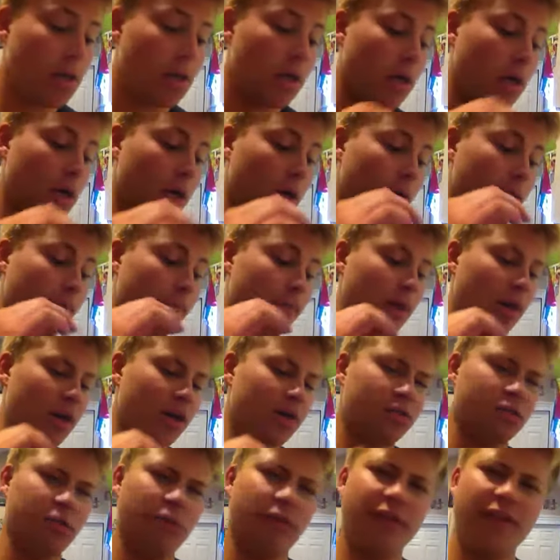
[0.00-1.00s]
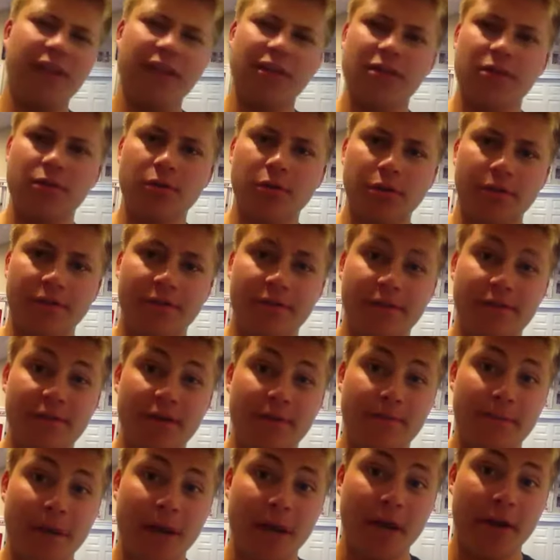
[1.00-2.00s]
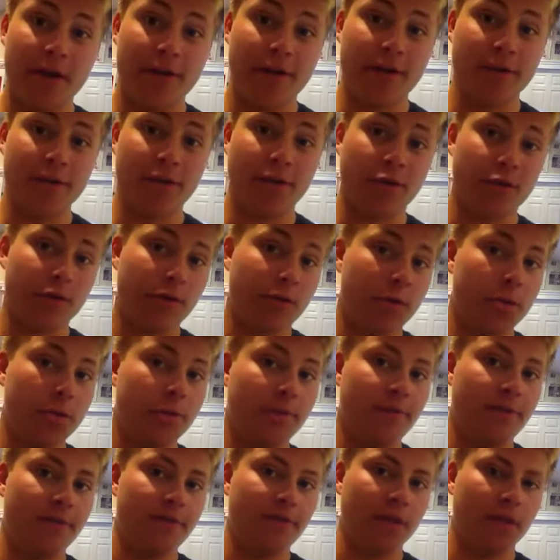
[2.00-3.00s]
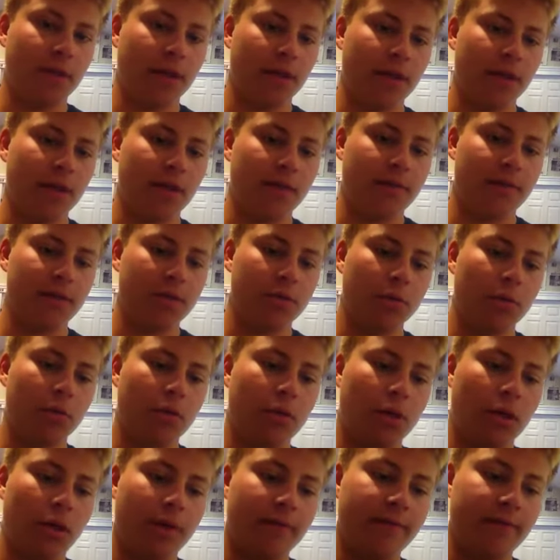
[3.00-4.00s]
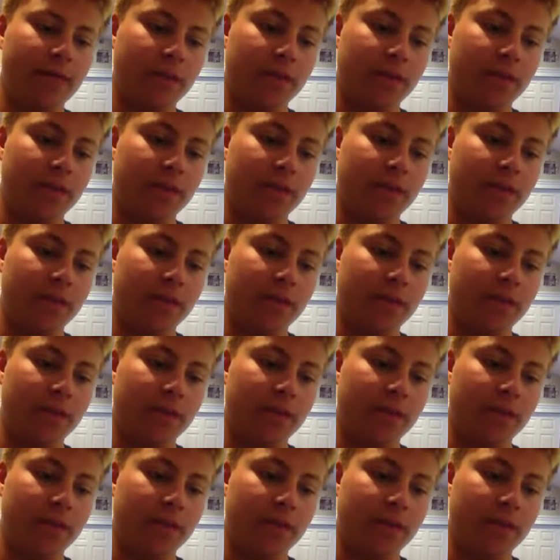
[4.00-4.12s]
I don't know if that's 250 pairs or 250 like individual gloves.